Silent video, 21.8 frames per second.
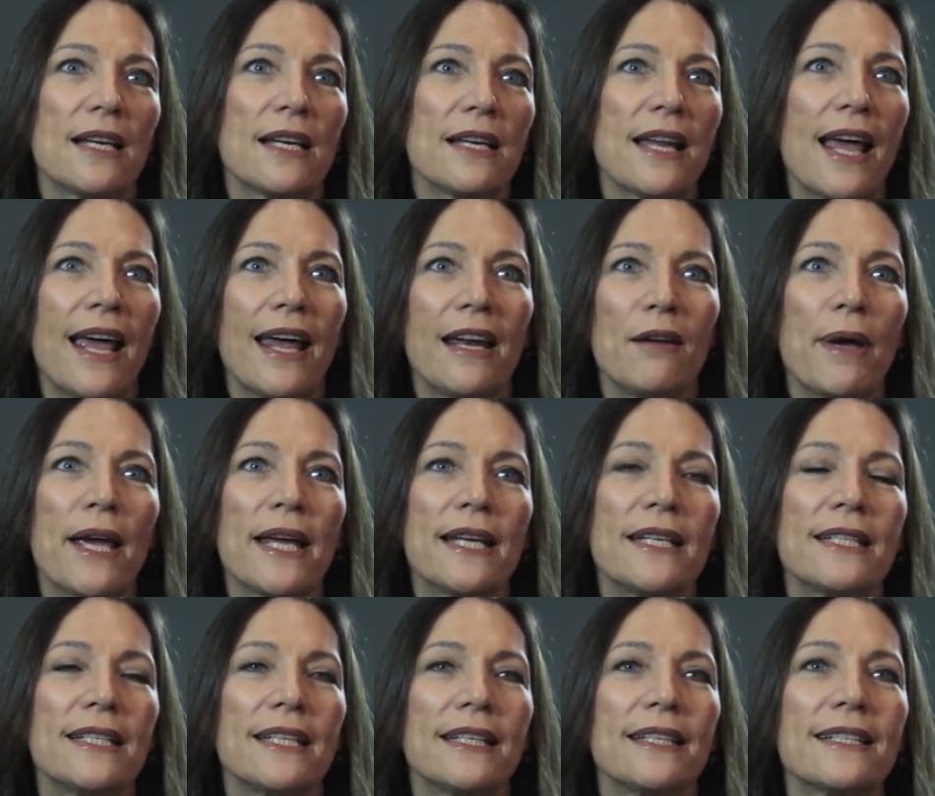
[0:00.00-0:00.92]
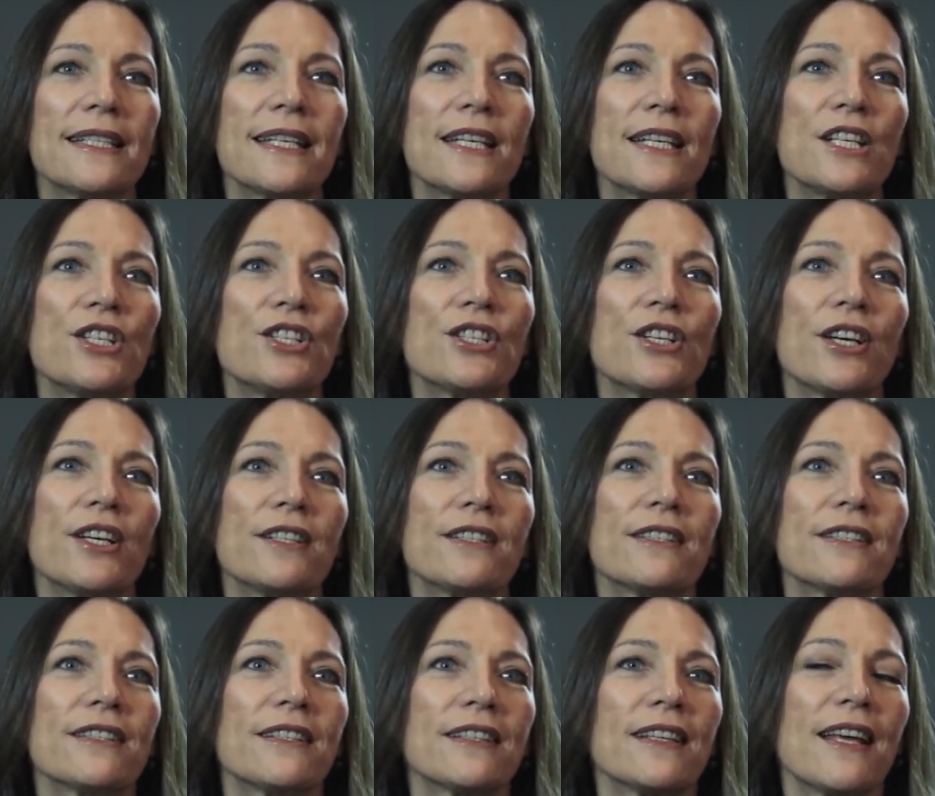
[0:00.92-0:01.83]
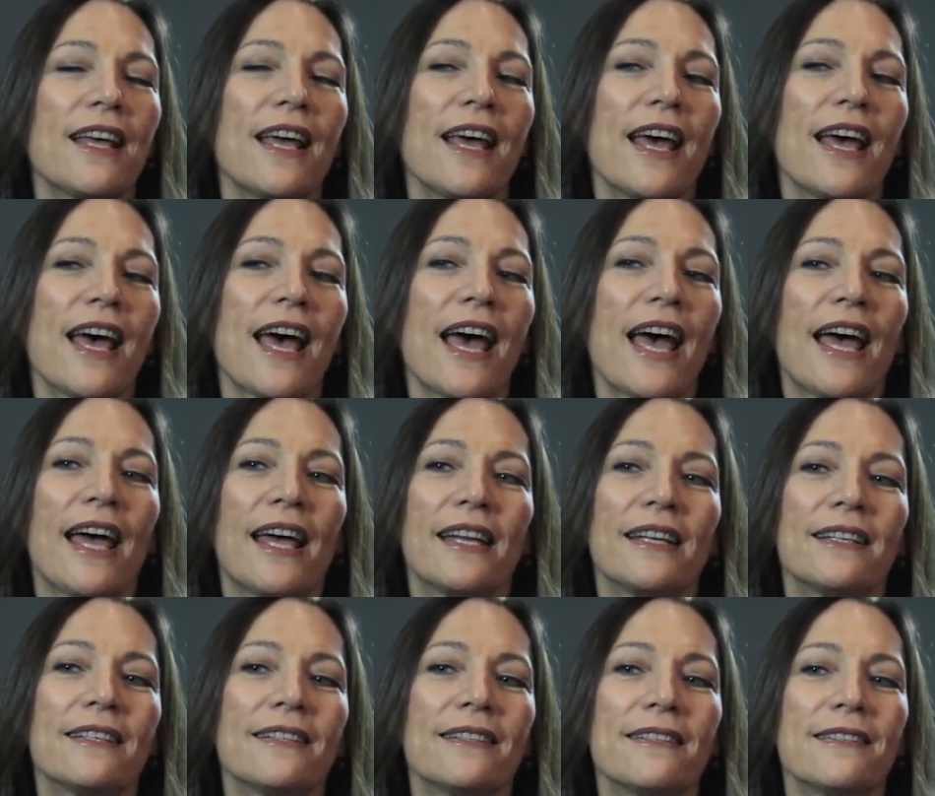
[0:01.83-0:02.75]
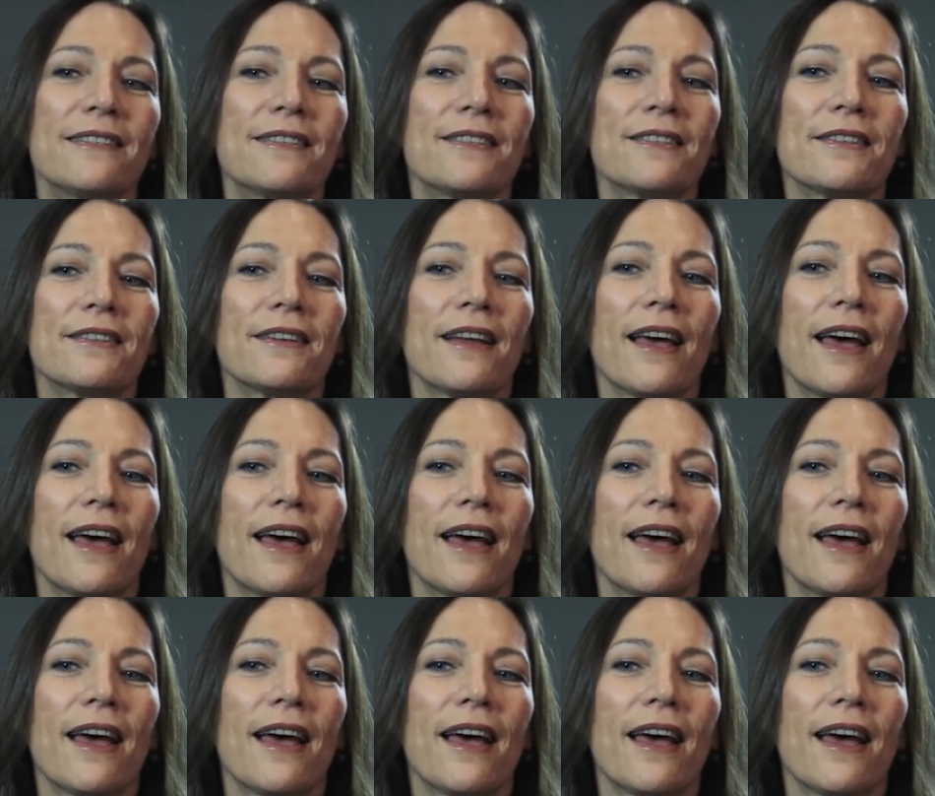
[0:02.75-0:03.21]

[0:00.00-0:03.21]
hand painting t-shirts, and